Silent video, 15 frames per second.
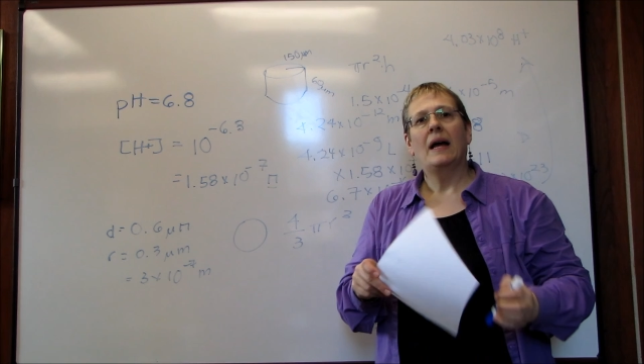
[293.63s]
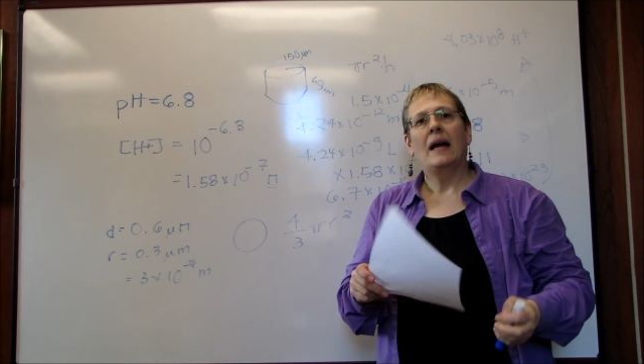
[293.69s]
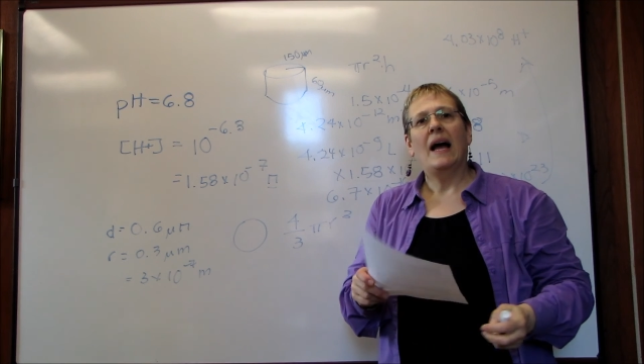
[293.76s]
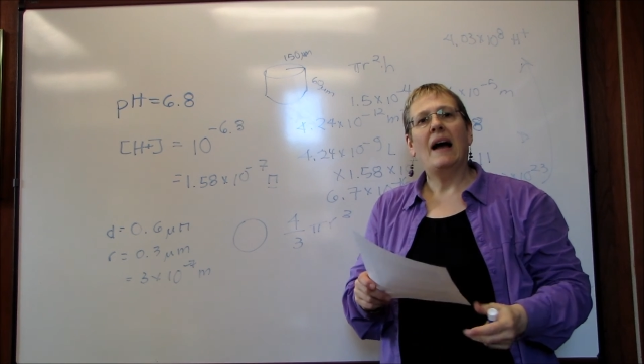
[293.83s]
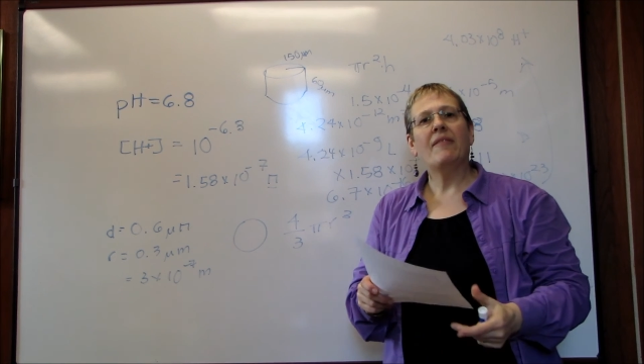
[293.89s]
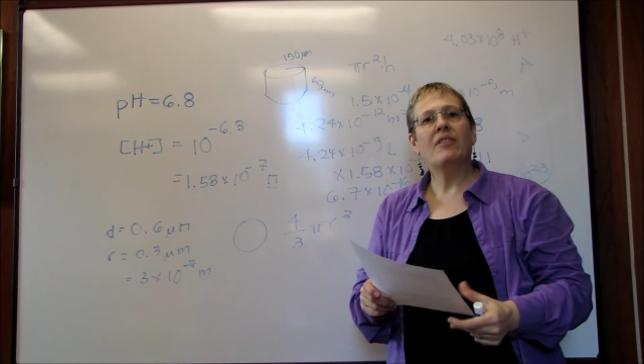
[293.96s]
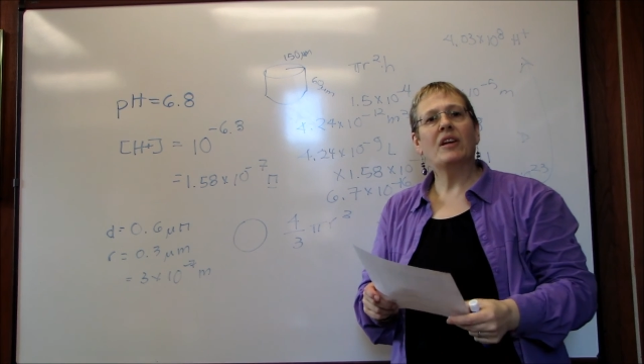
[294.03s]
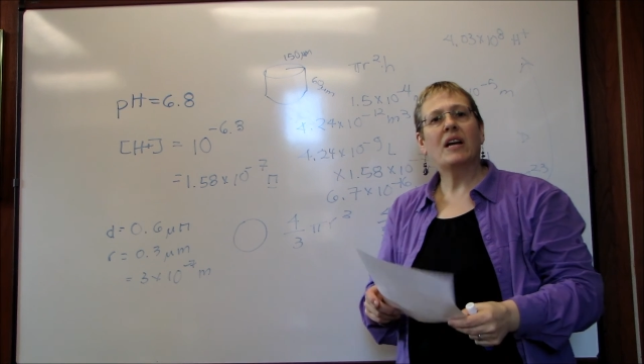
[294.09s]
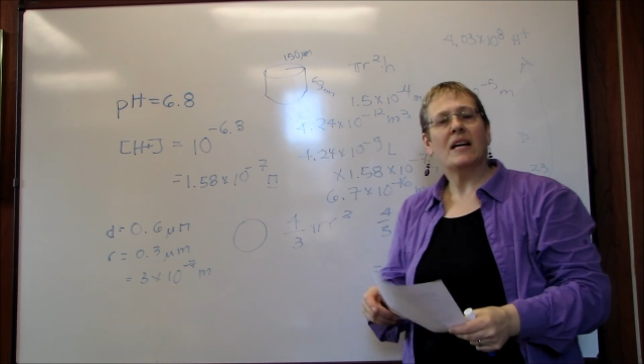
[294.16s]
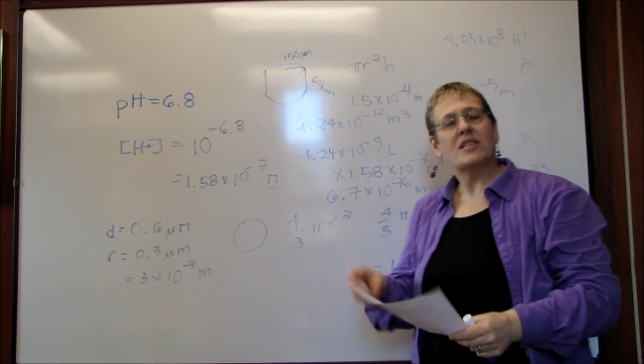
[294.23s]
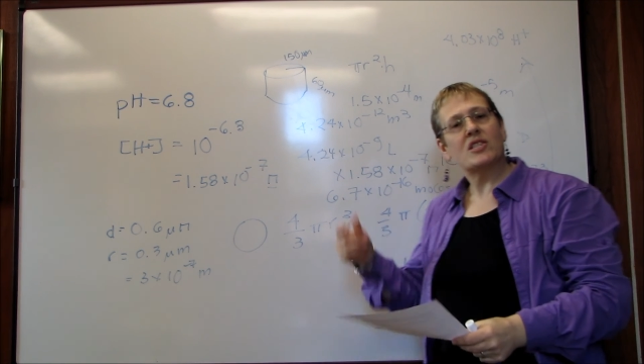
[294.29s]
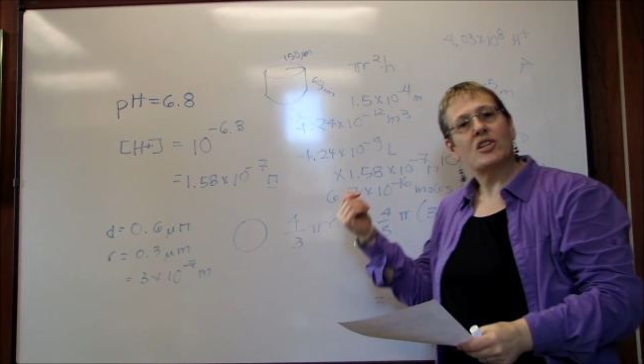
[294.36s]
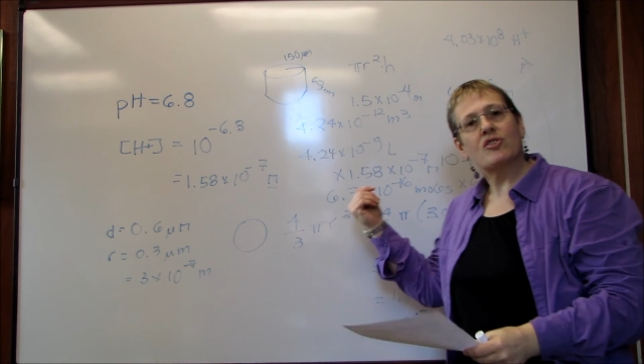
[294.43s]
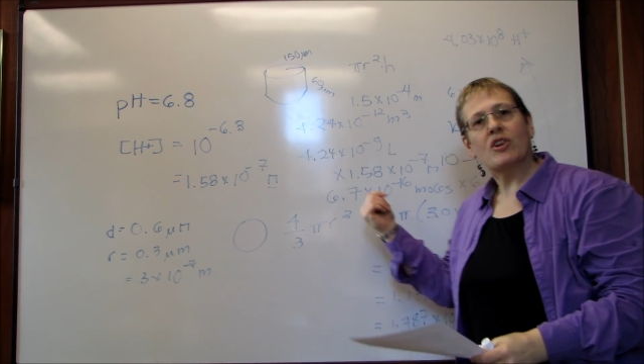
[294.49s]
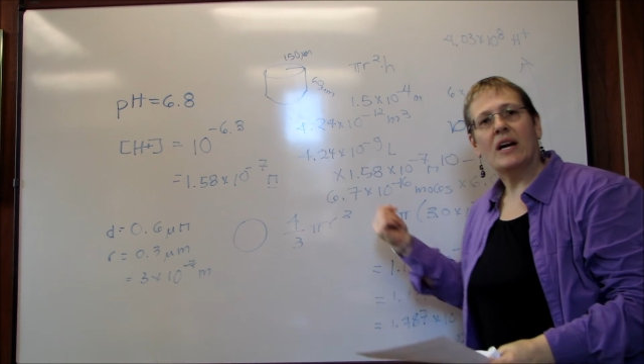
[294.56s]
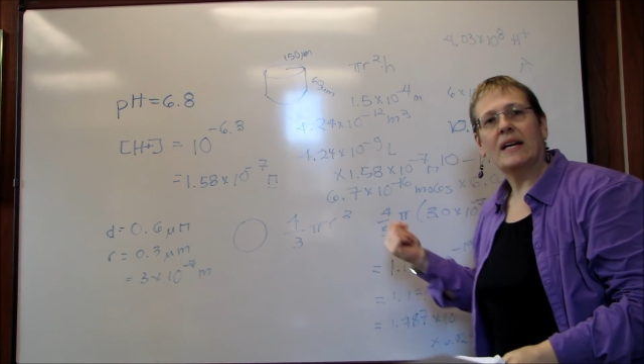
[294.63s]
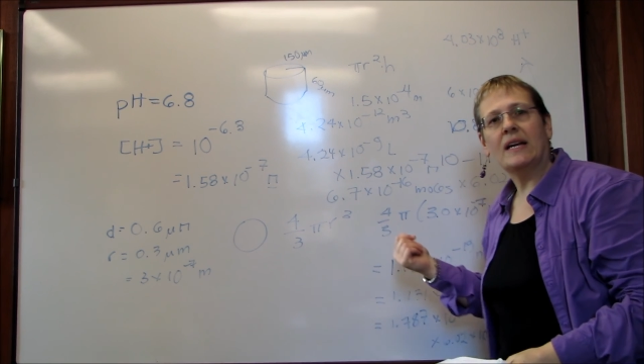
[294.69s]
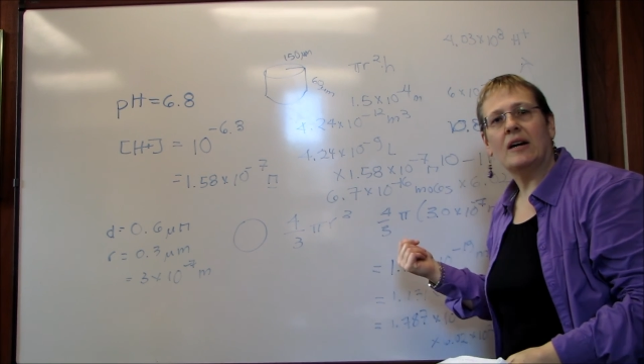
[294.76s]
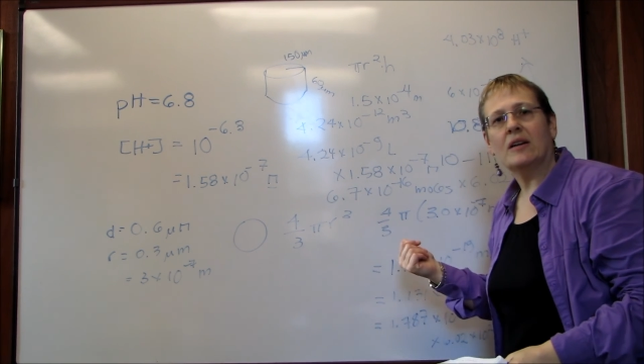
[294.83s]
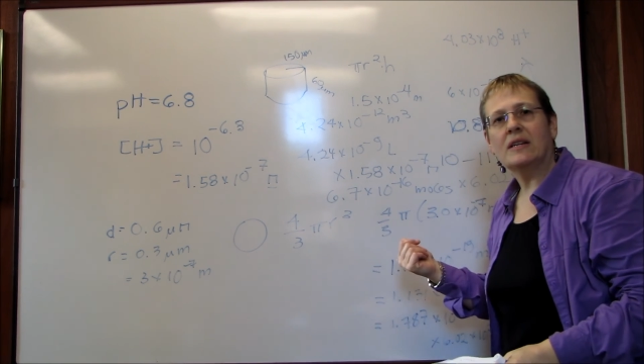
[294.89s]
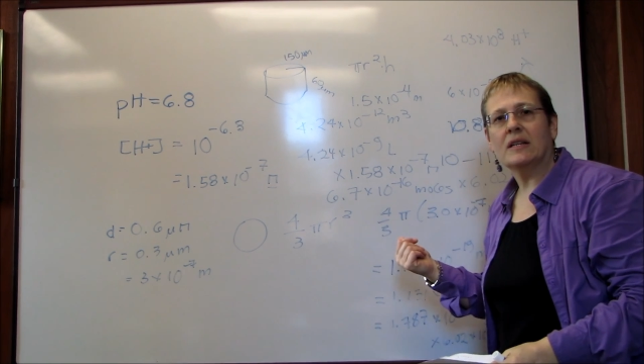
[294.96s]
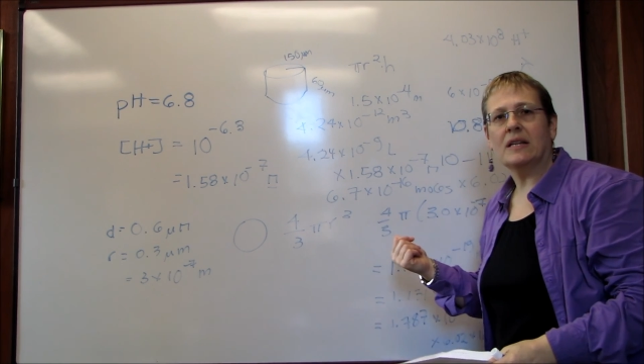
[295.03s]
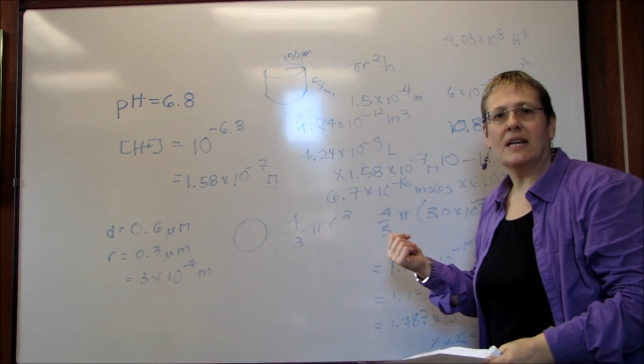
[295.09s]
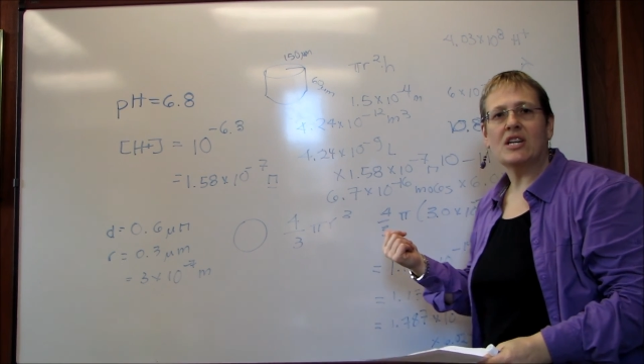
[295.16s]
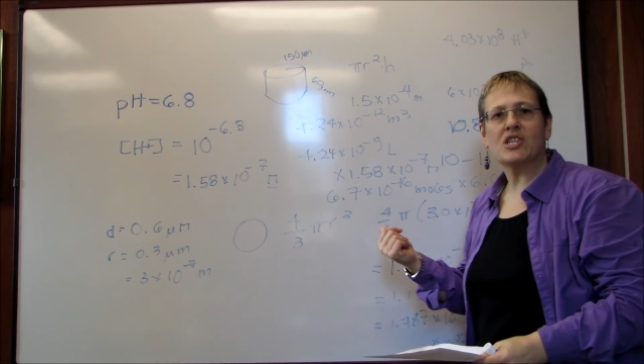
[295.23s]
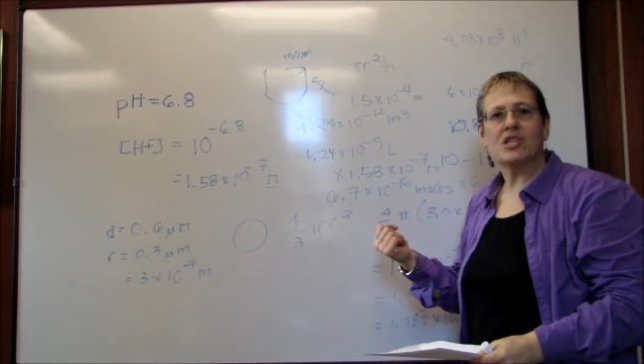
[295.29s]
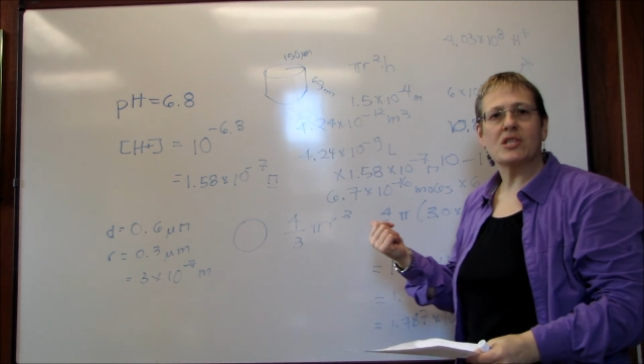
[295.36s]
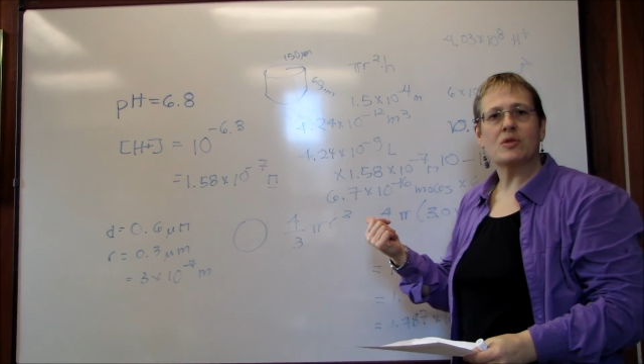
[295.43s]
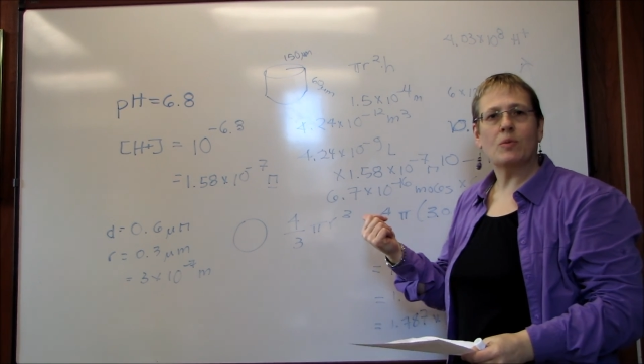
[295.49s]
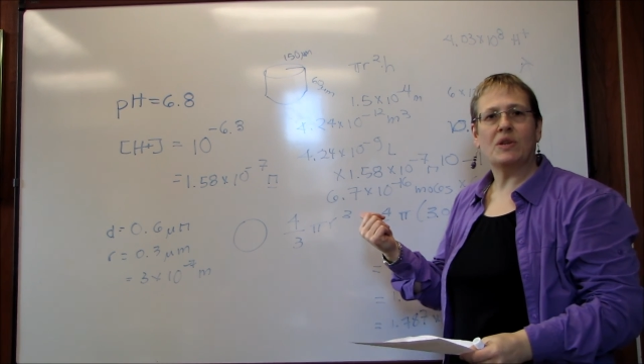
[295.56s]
have the guts to try calculations